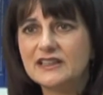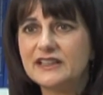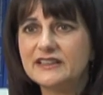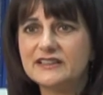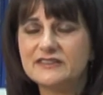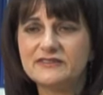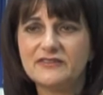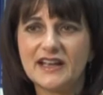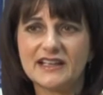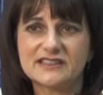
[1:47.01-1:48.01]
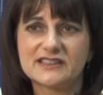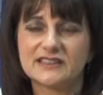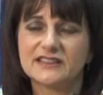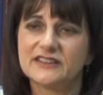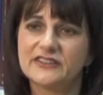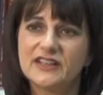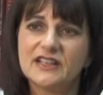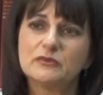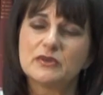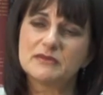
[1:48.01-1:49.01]
and in fact,
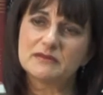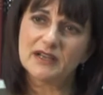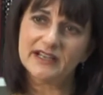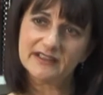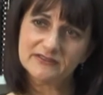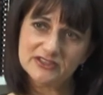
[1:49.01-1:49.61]
then women might have